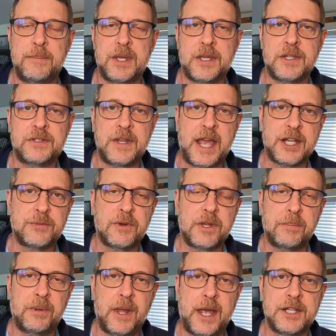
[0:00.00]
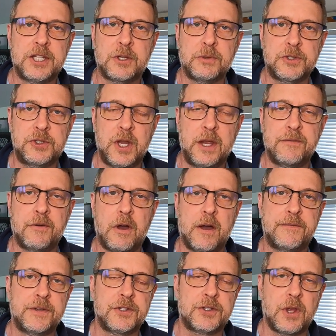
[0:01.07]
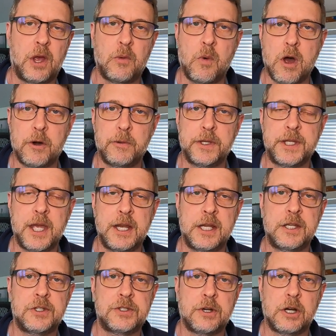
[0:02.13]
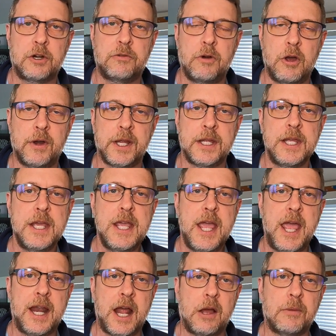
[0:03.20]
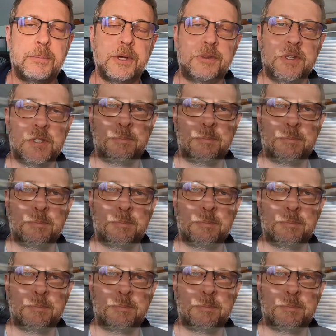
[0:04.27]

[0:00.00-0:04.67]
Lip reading: because that's where the plastic will chafe off and salt water will get in and start corroding. And I will put